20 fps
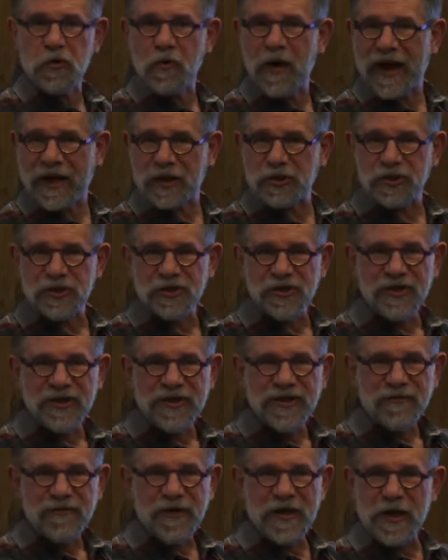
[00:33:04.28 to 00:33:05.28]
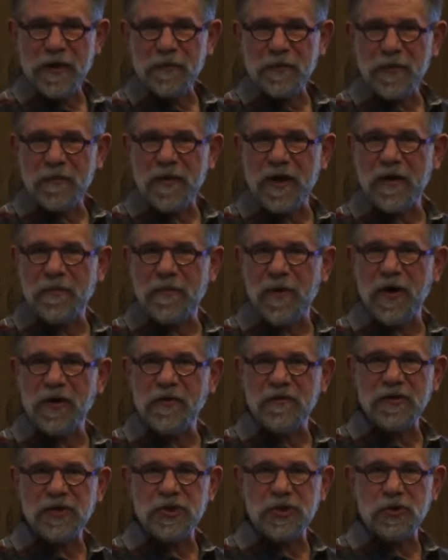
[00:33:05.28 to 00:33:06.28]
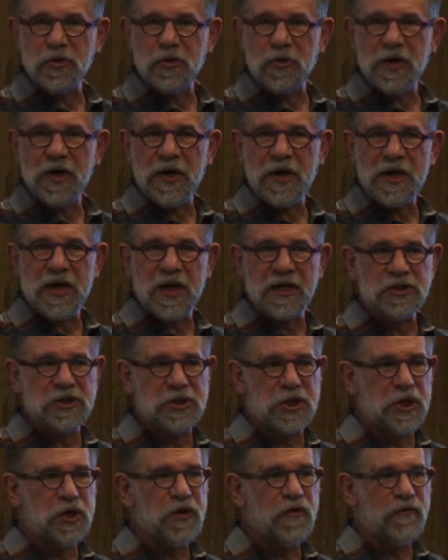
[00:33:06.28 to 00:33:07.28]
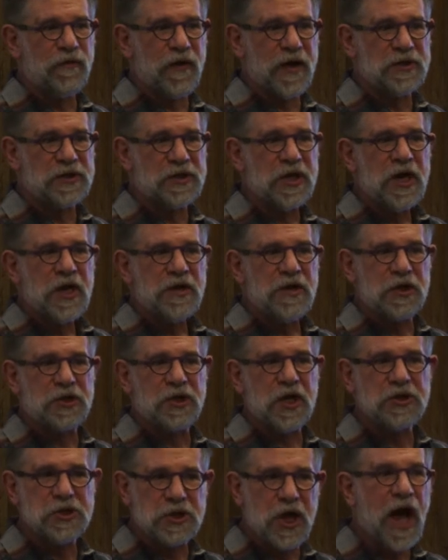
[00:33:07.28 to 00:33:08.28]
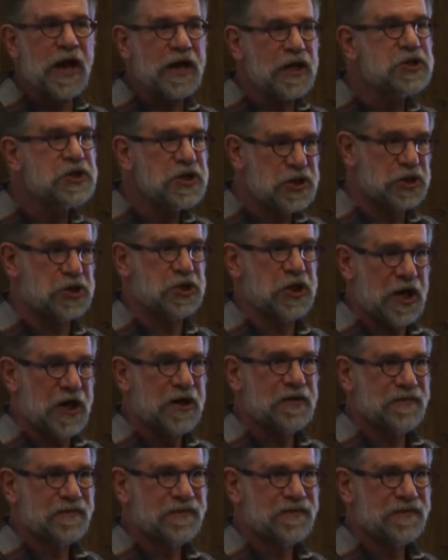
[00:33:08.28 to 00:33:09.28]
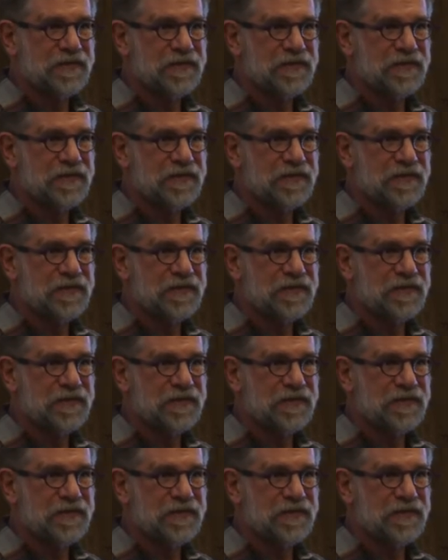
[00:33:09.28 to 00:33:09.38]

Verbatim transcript: correct. We implement a part of the story against an interface that does not exist yet.